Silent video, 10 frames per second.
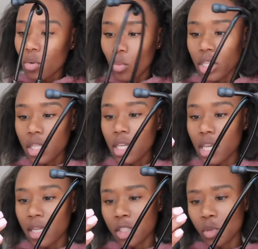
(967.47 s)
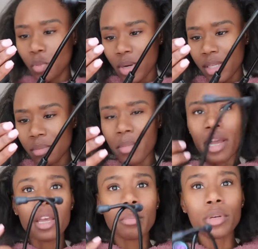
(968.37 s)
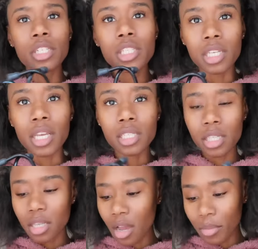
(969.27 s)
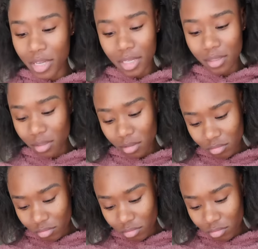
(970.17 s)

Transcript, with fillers: really express my appreciation, y'all, because